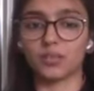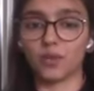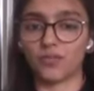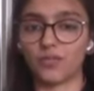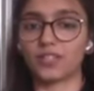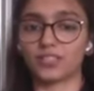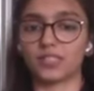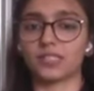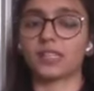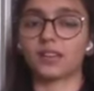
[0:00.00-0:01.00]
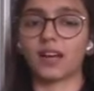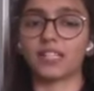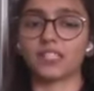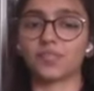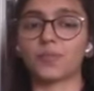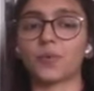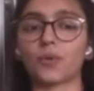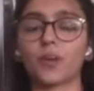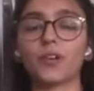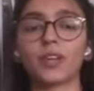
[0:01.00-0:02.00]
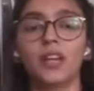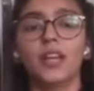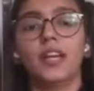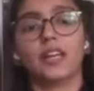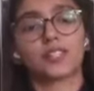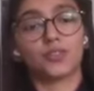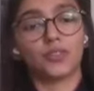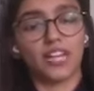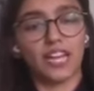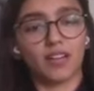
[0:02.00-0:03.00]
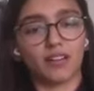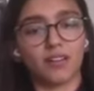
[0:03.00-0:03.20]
the Mossy Riches that I spoke about, it's going to take